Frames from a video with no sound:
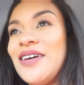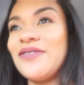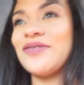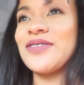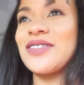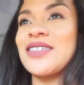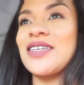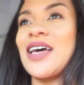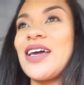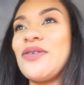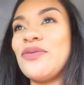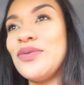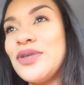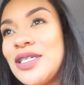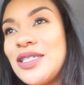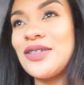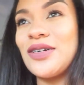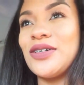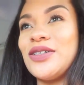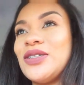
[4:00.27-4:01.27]
it was like we
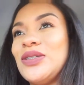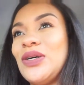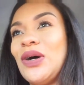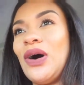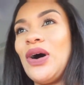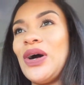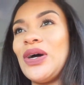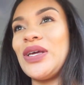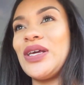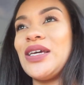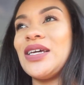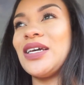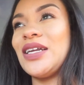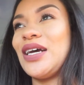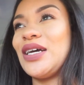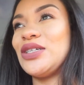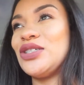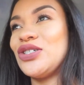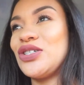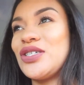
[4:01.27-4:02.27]
started talking and
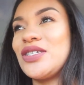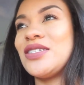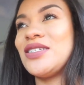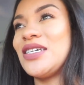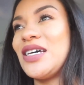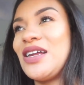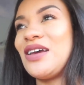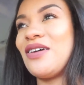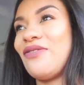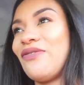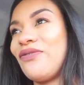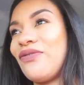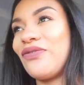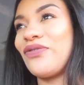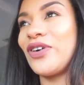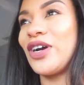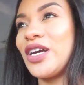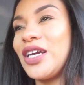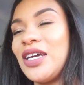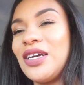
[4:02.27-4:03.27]
I just didn't
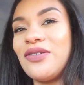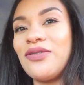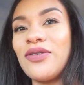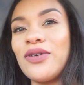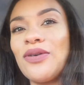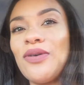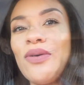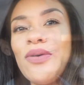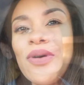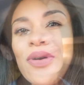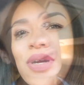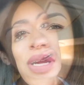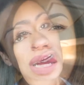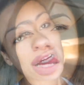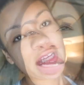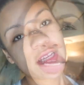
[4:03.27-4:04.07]
freaking record any.